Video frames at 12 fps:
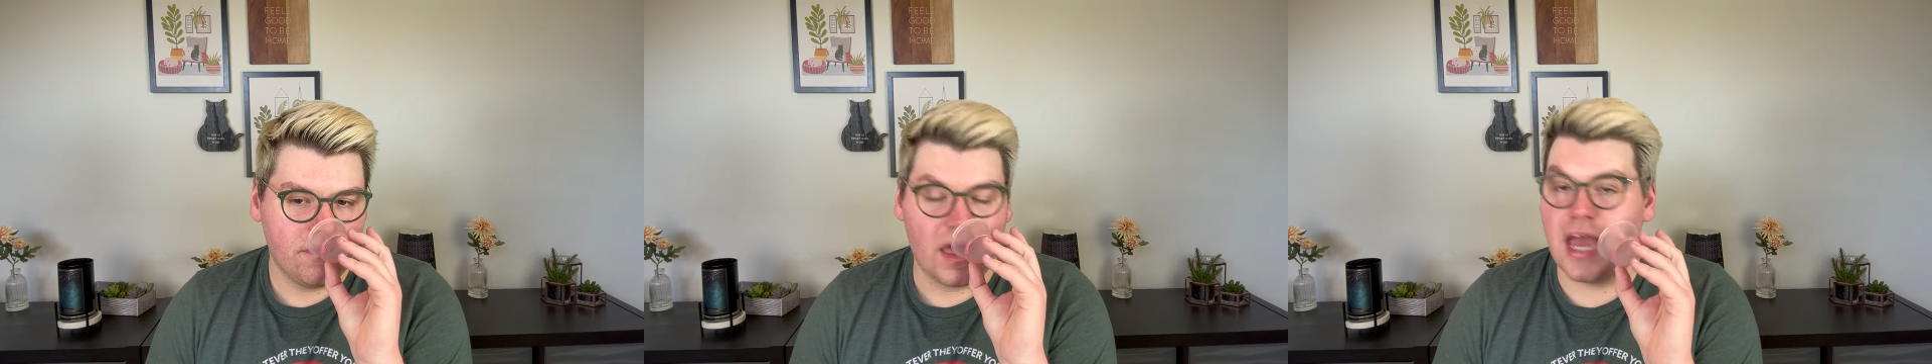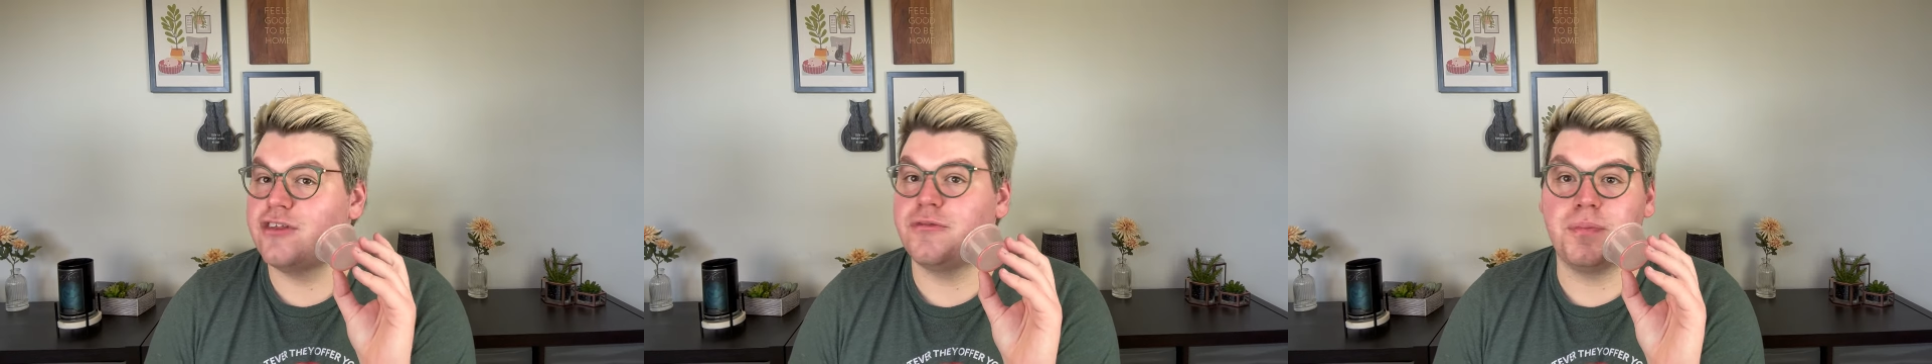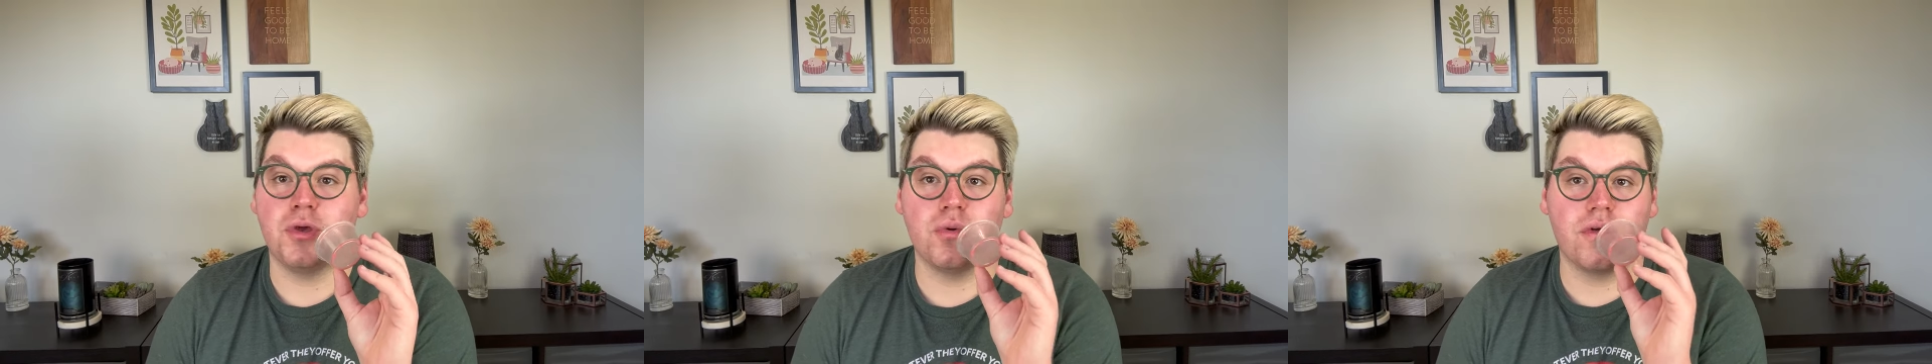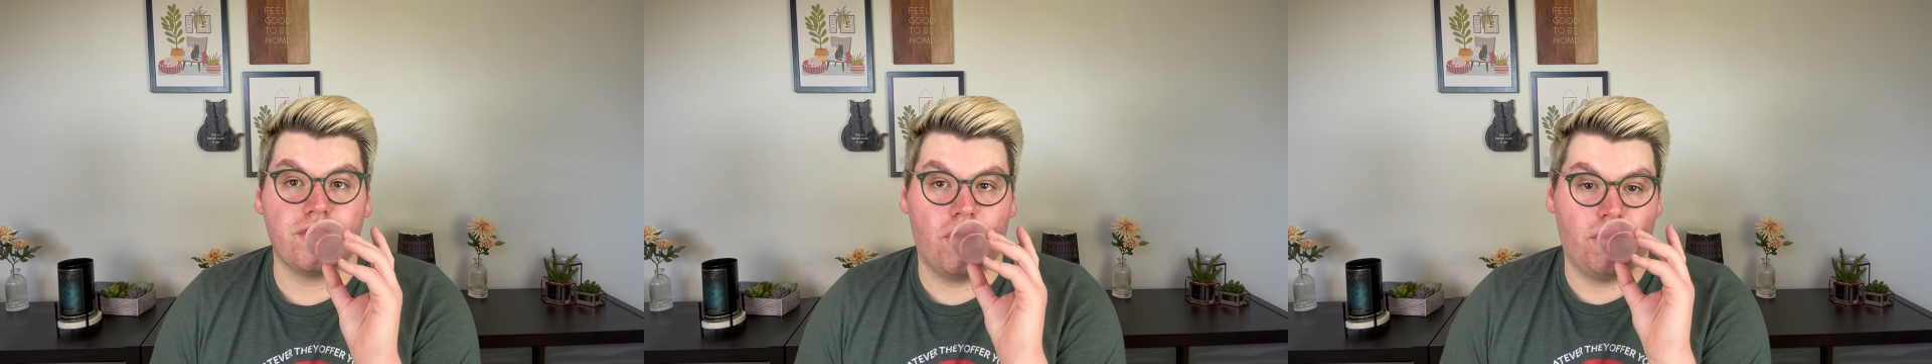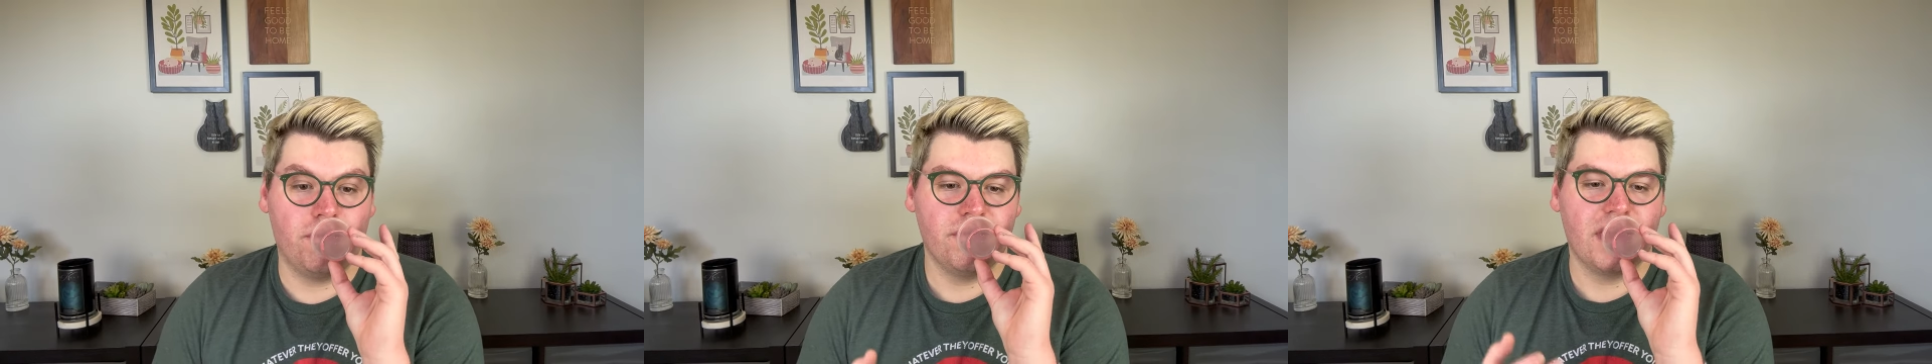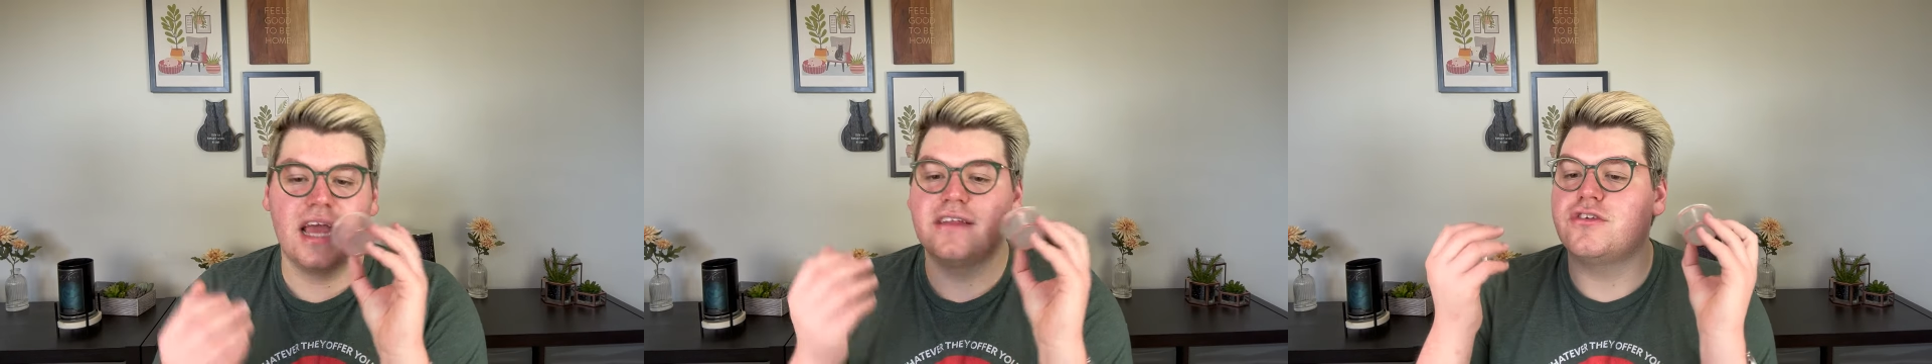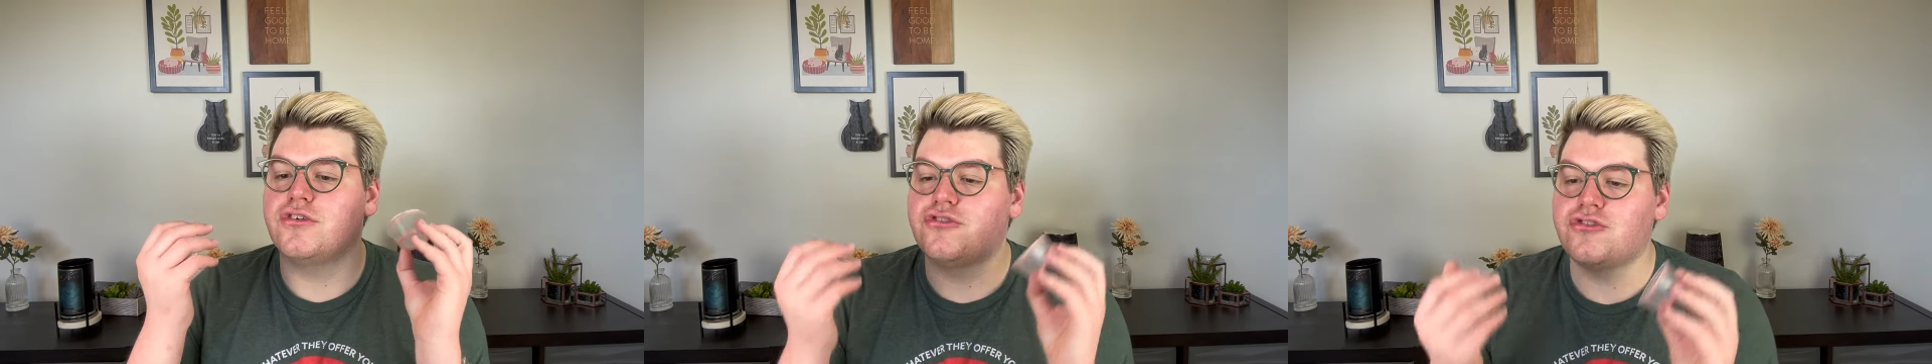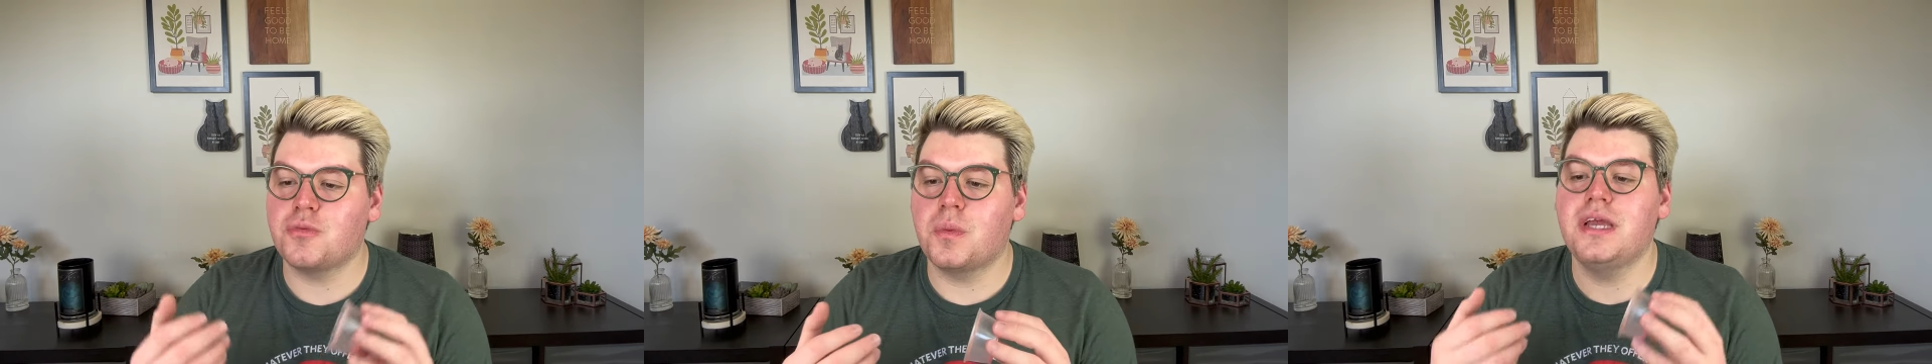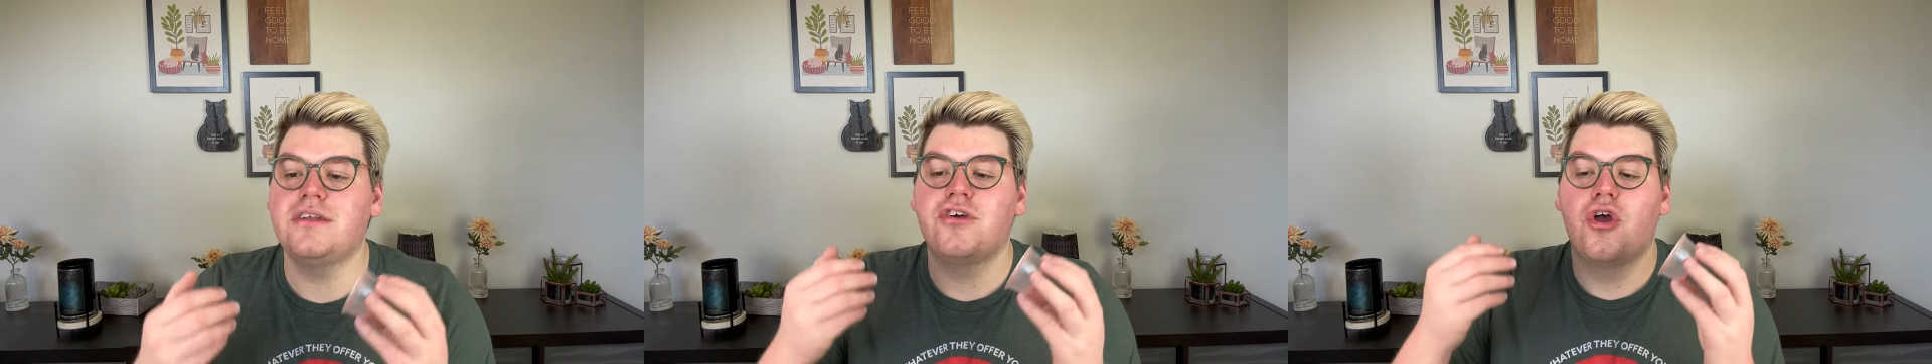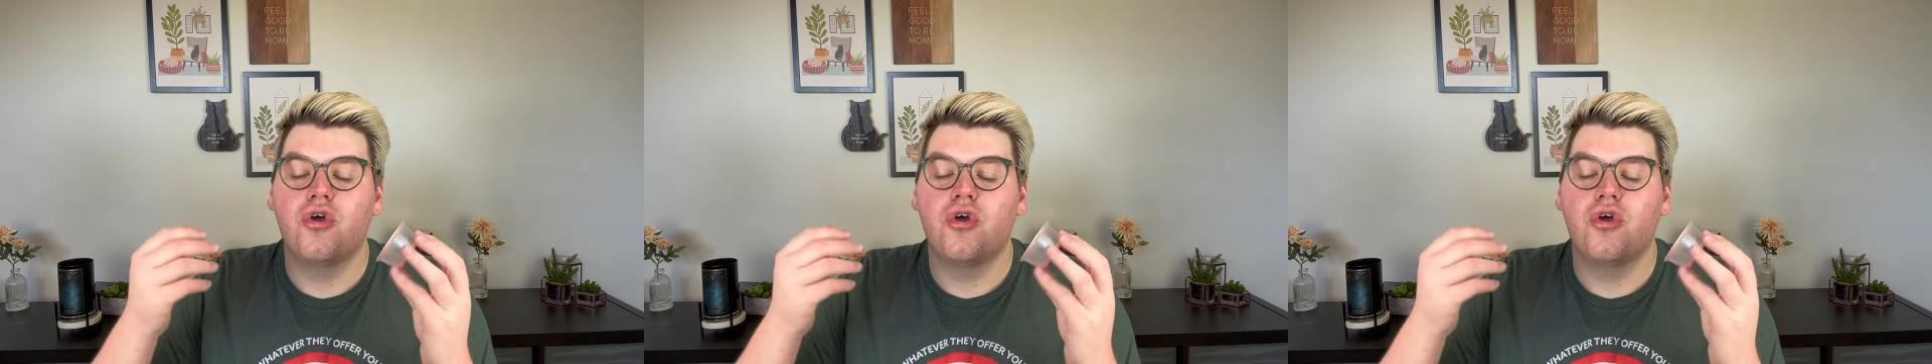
It's beautiful. It's a sweet,